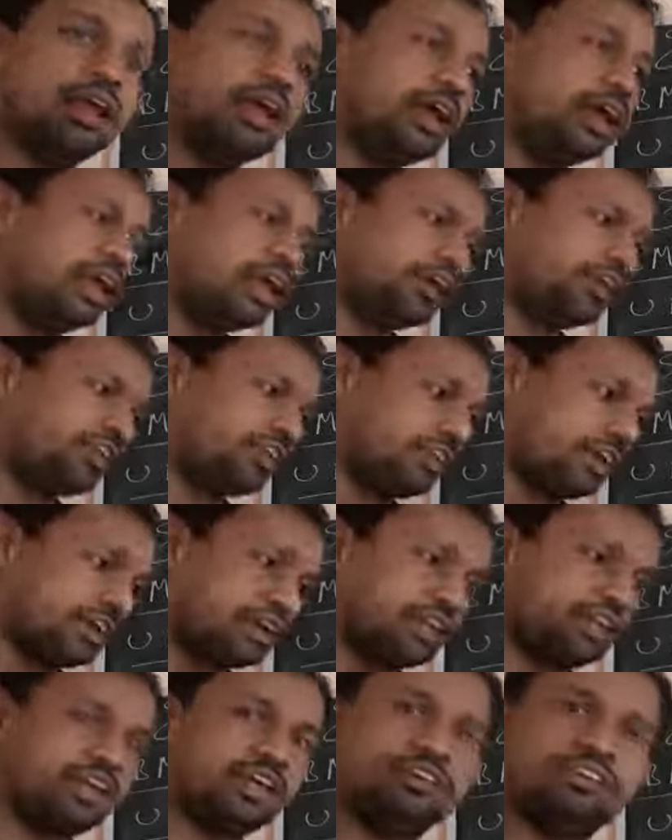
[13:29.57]
electric
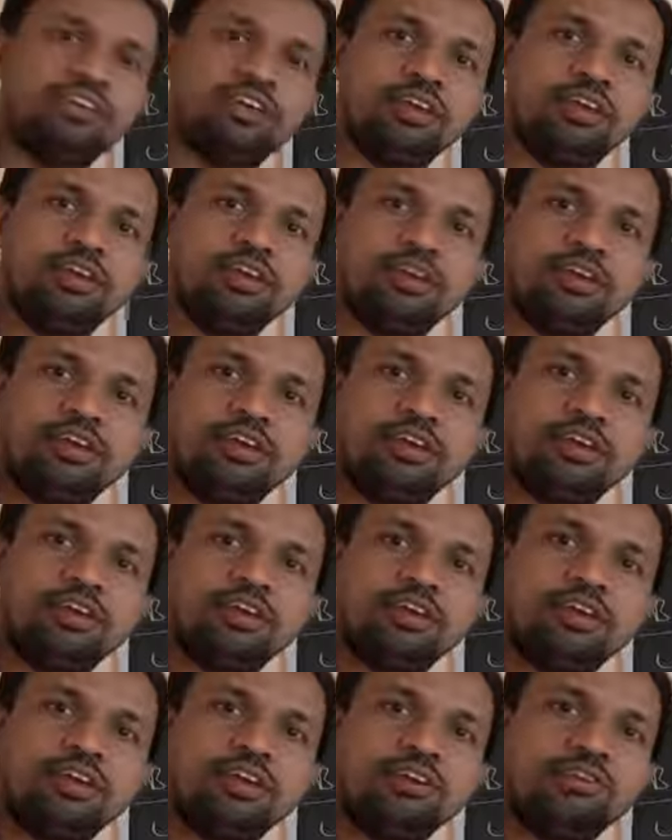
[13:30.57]
energy.
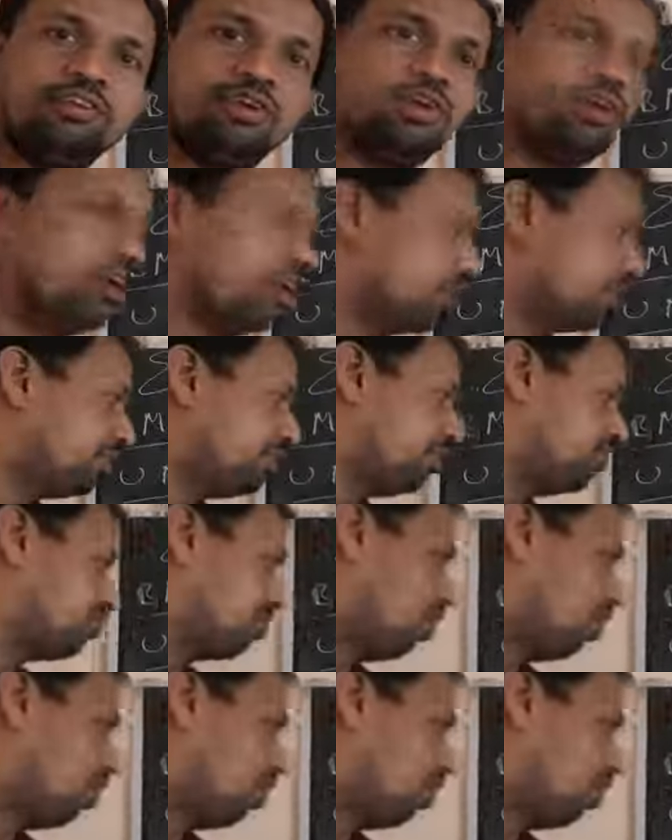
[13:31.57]
So this